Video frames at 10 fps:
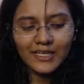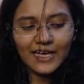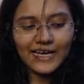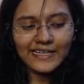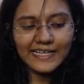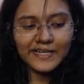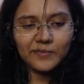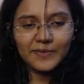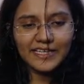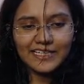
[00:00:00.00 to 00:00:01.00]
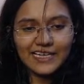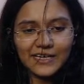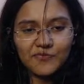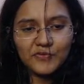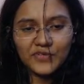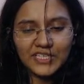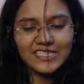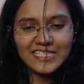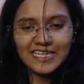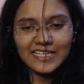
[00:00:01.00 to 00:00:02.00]
and like make it like 15
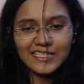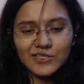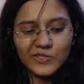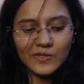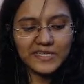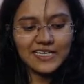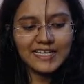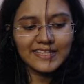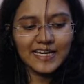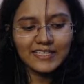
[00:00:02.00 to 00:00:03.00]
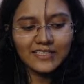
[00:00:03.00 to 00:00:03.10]
seconds or something like that?